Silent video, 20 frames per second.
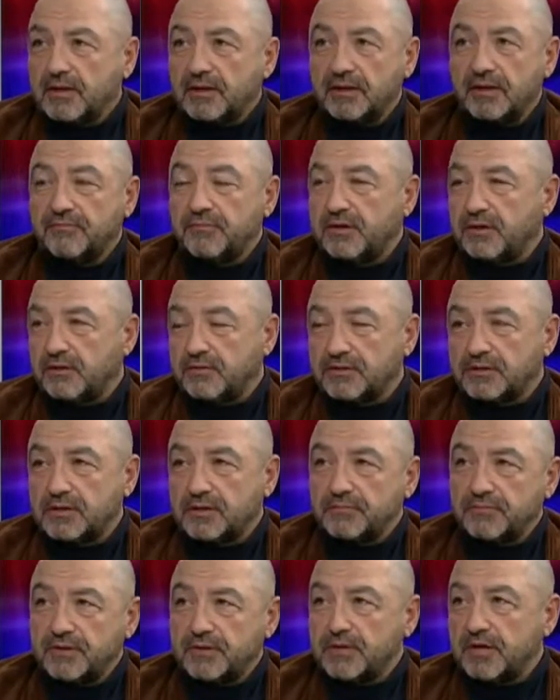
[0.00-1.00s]
They've been using
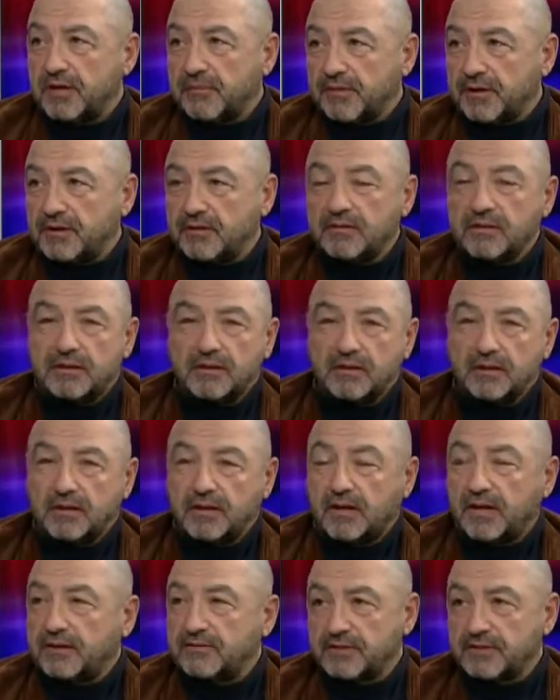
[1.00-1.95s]
them in Yemen. A lot